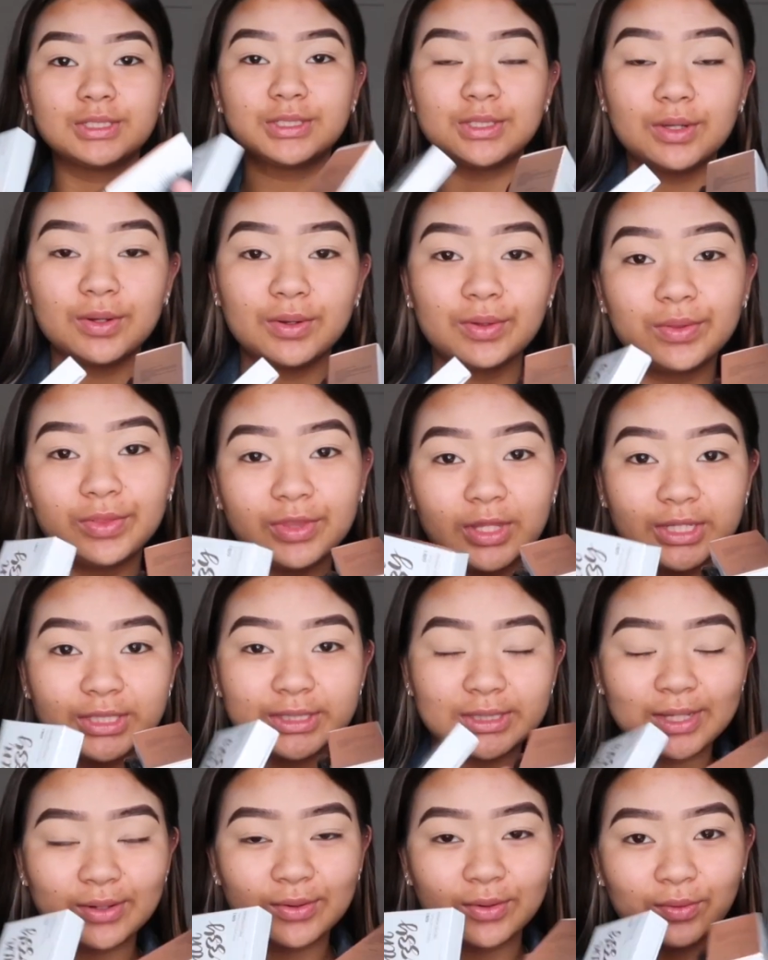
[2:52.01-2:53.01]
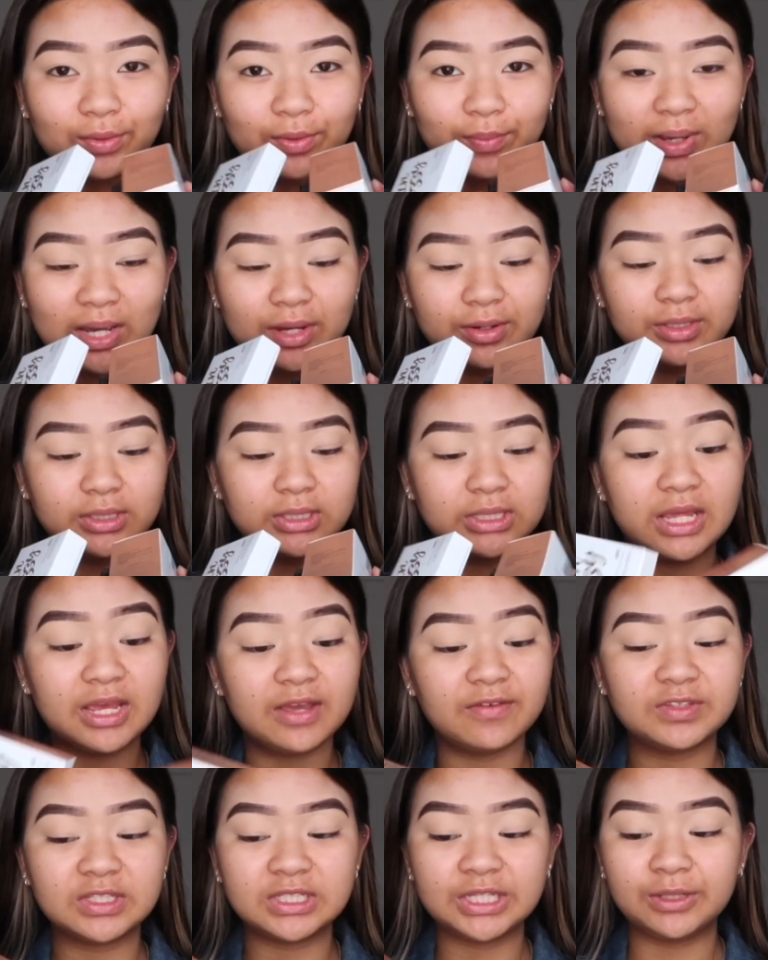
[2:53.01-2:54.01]
So these are all the powders they
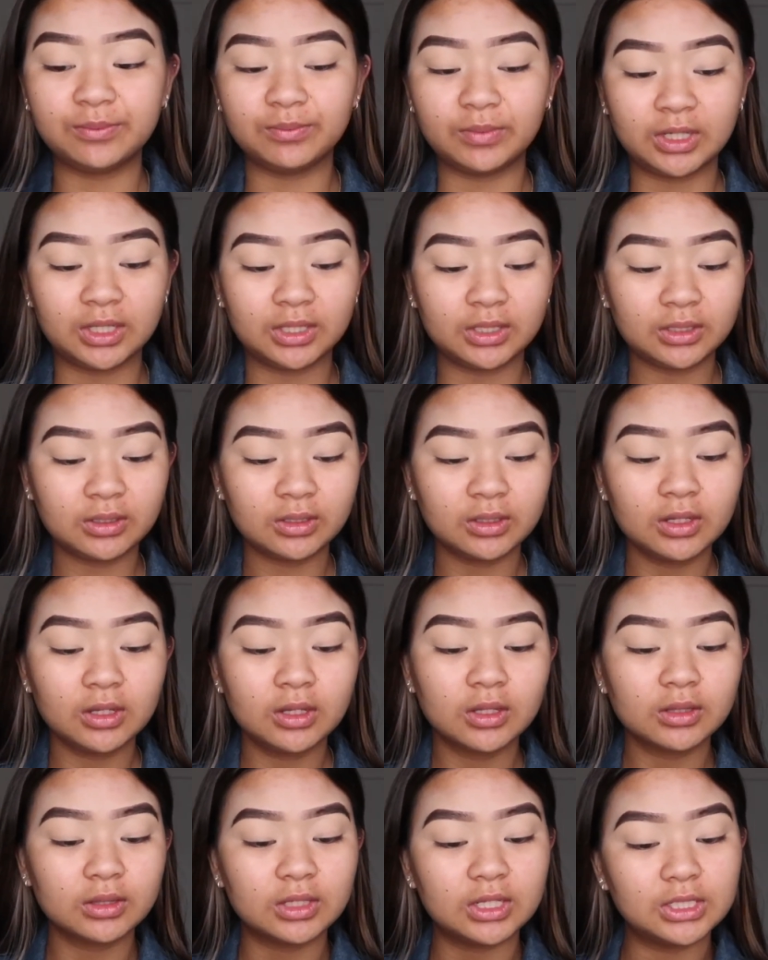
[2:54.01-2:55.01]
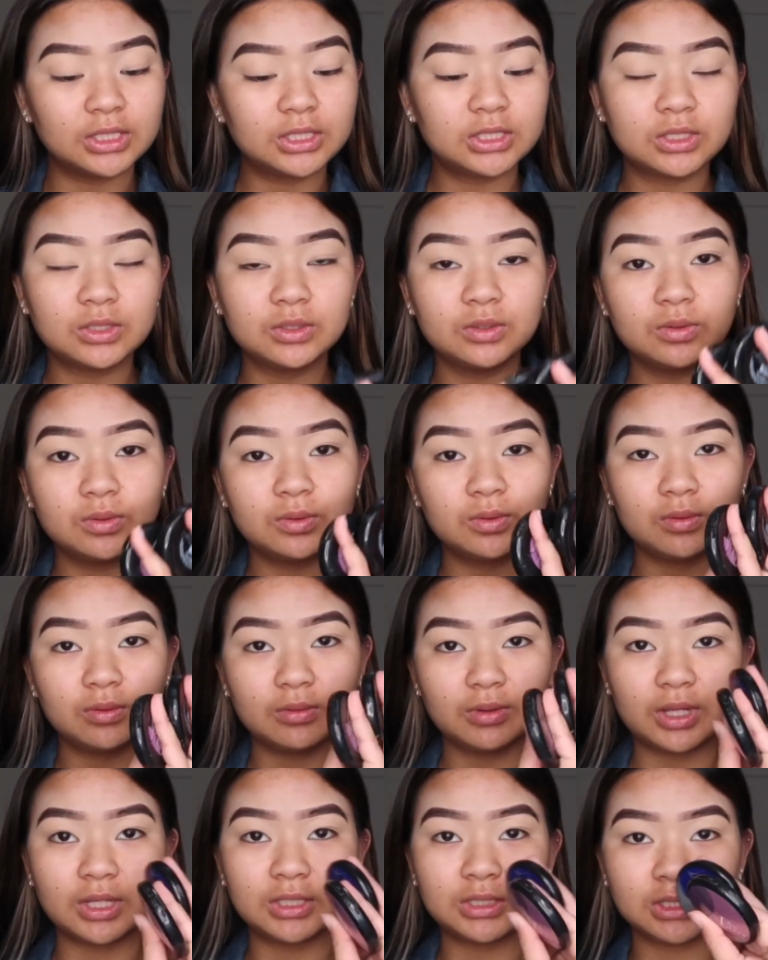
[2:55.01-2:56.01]
have sent me. These two,
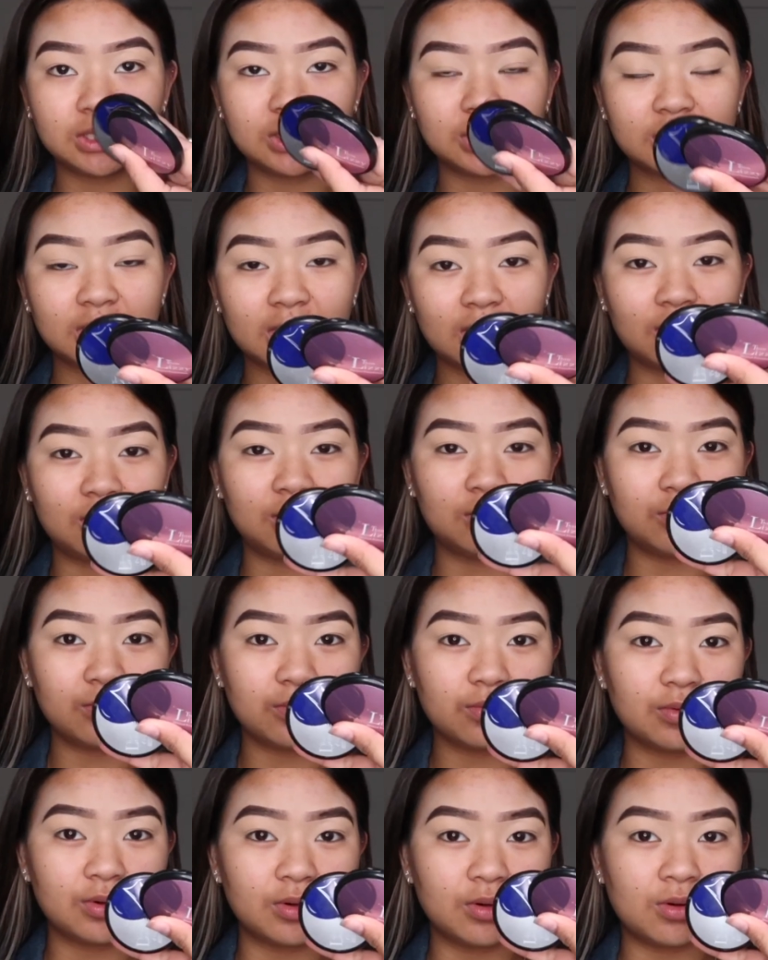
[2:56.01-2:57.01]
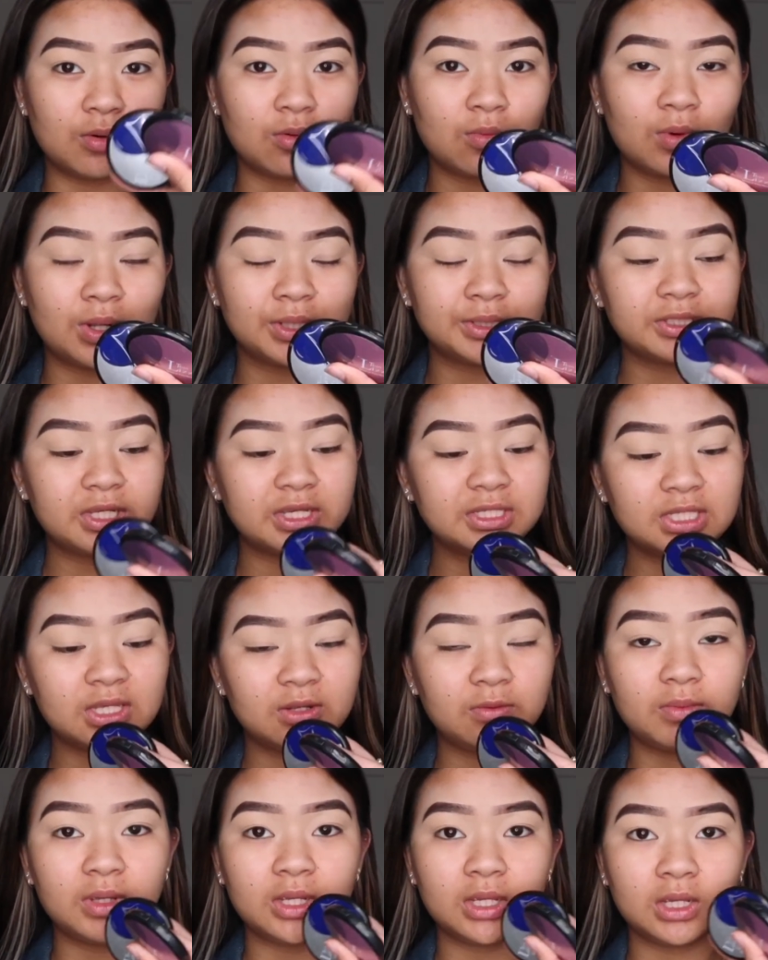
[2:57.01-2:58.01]
as you could tell, were ones they
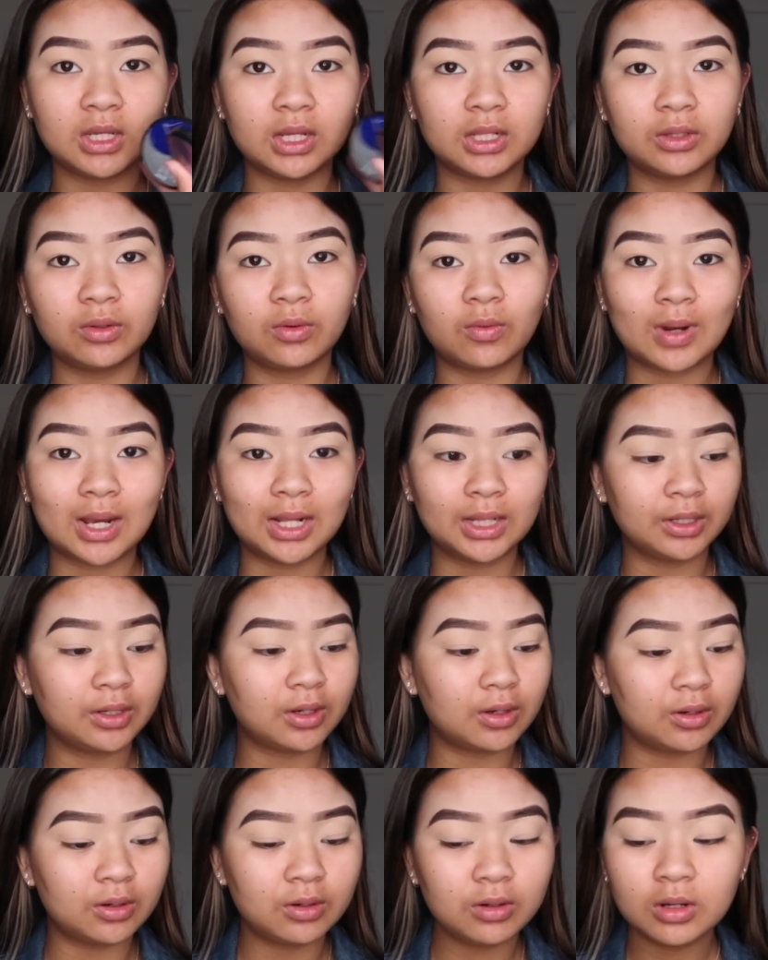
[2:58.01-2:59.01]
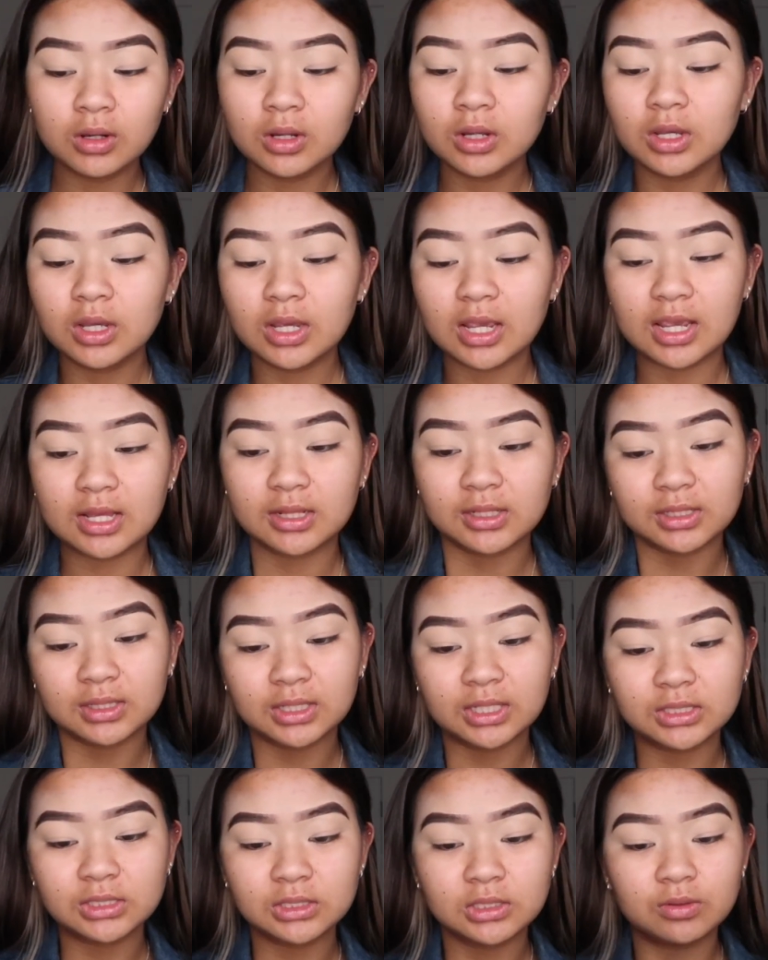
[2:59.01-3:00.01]
sent me a little while ago. And then
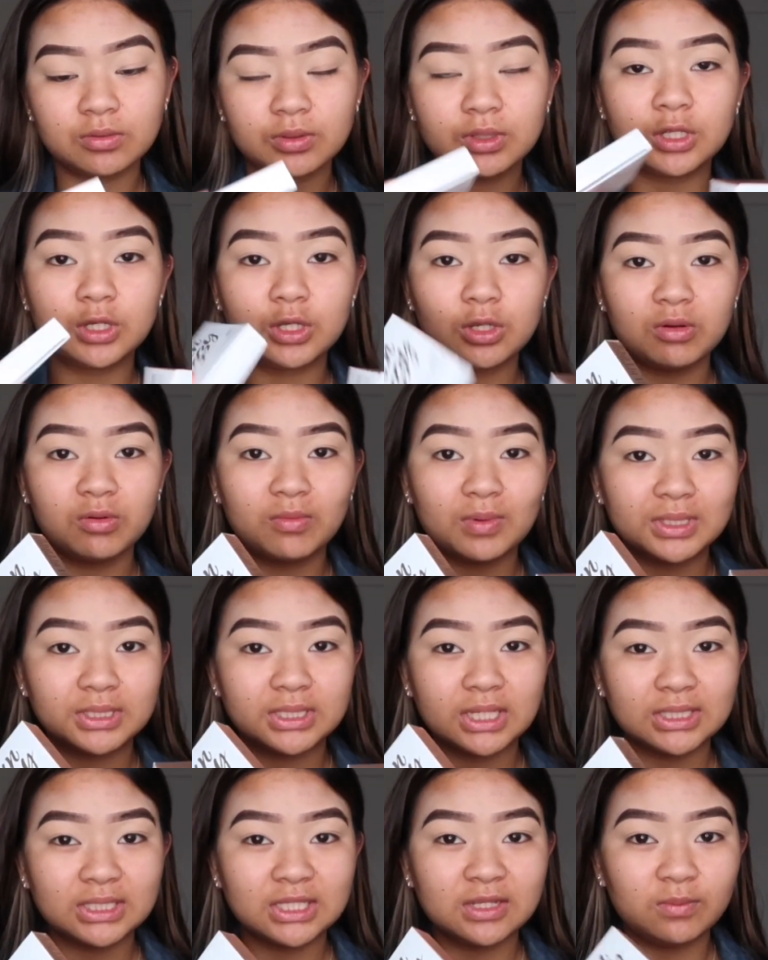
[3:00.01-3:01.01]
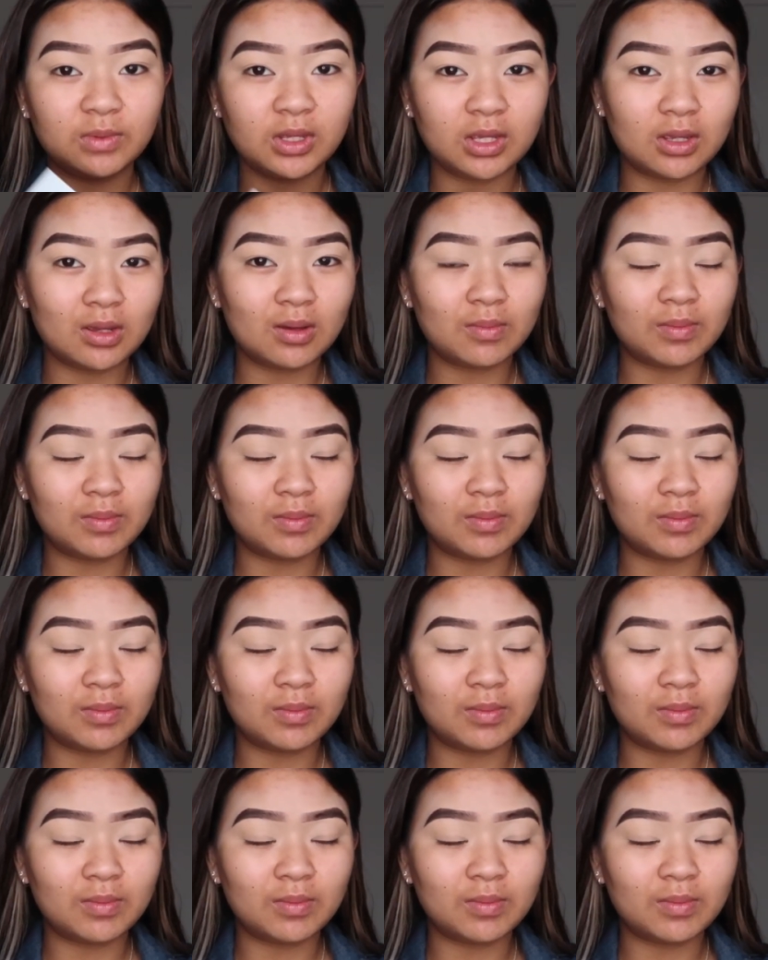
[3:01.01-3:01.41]
these two are the newer ones they sent me